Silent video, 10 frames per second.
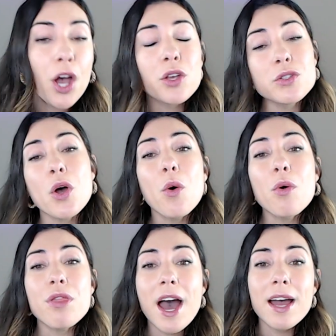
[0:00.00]

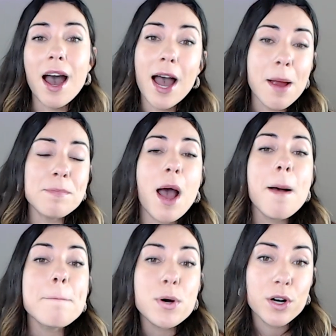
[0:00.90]
so that I'm
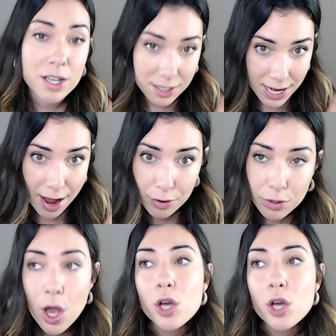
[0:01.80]
not put down,